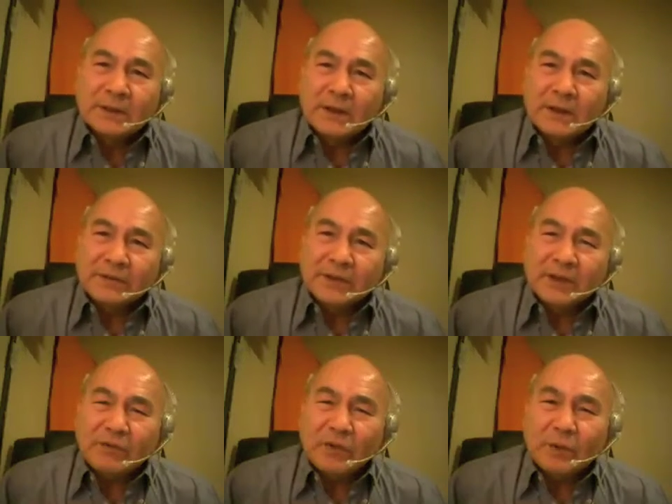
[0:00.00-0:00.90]
I
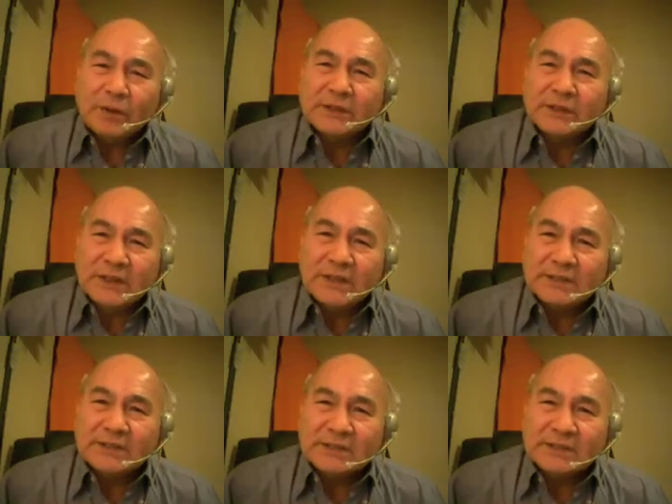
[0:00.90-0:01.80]
think if you want a
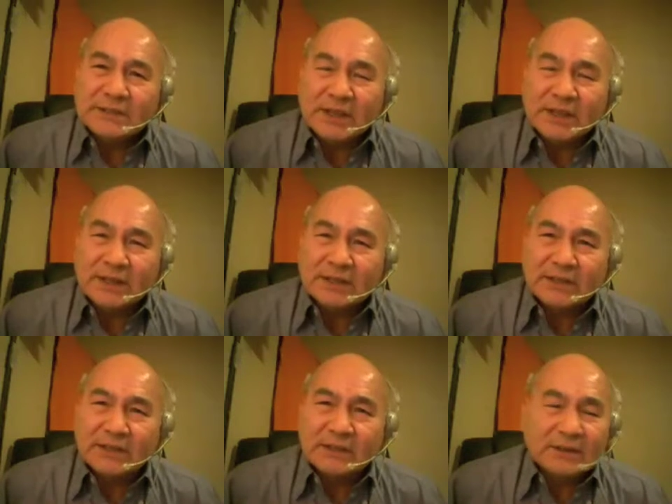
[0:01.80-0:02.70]
decent
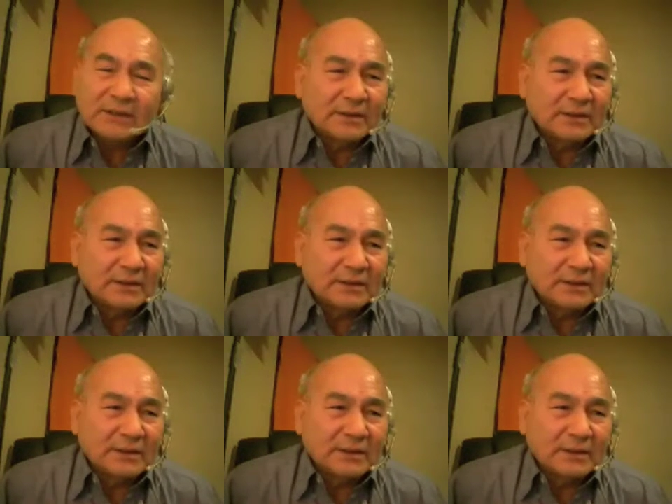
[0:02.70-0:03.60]
society and
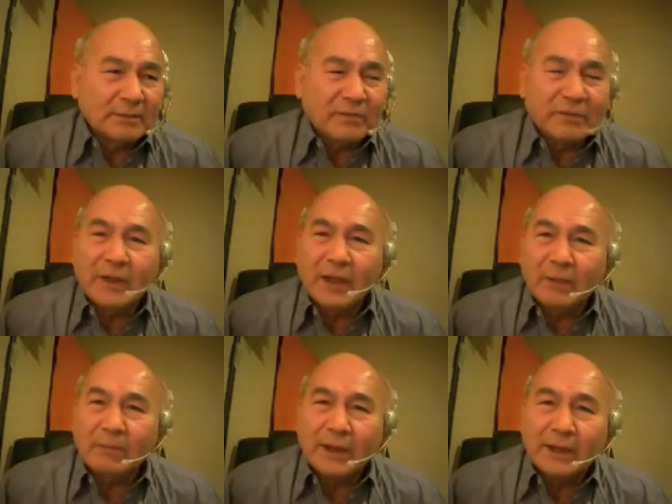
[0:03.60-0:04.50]
a
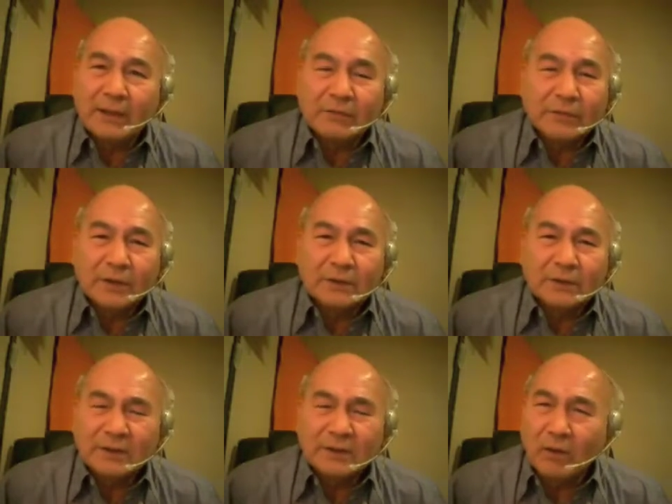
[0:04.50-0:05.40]
fair playing
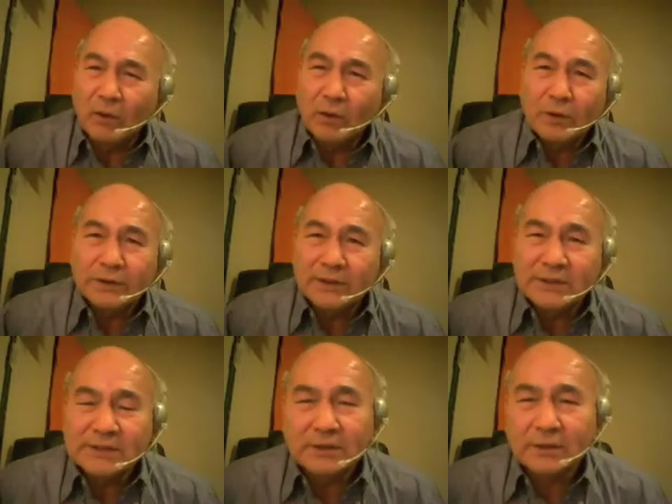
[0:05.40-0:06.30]
field, all of
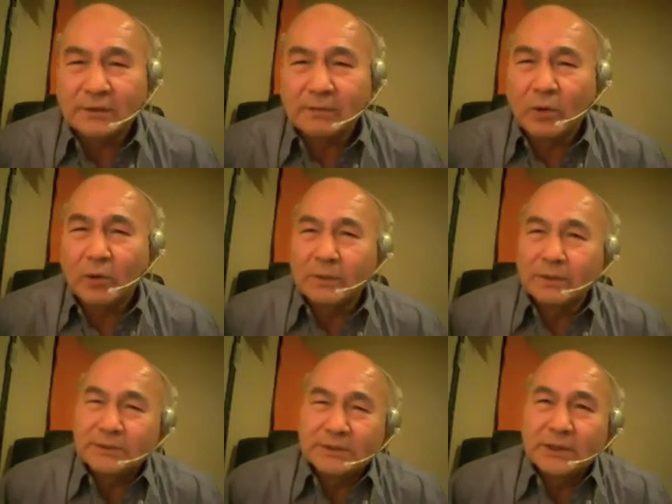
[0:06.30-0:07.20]
these sort of
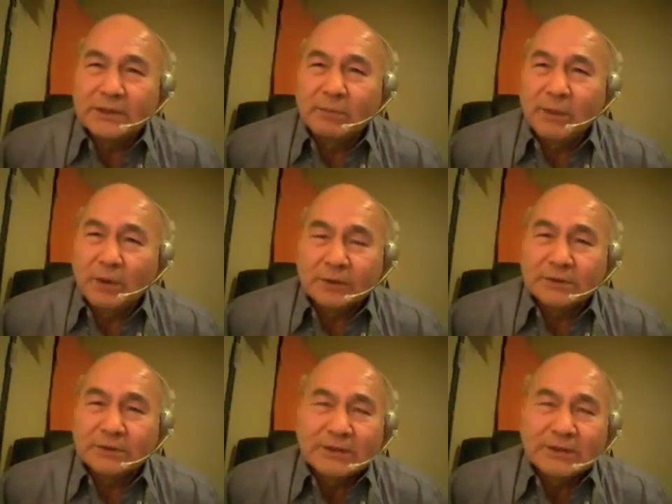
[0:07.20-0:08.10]
problems need to be
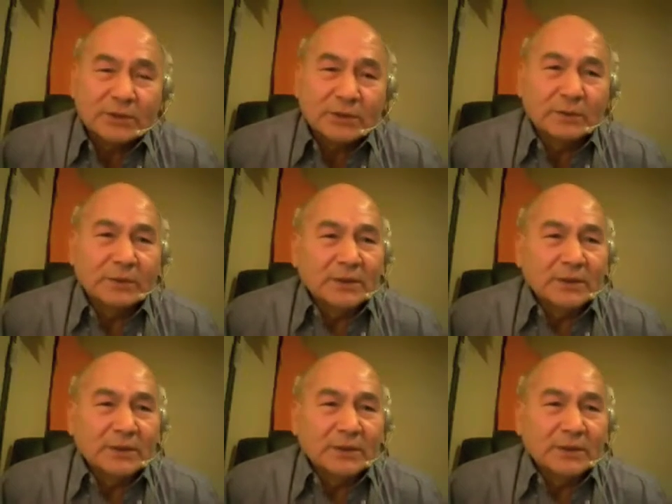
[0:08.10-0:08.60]
looked into.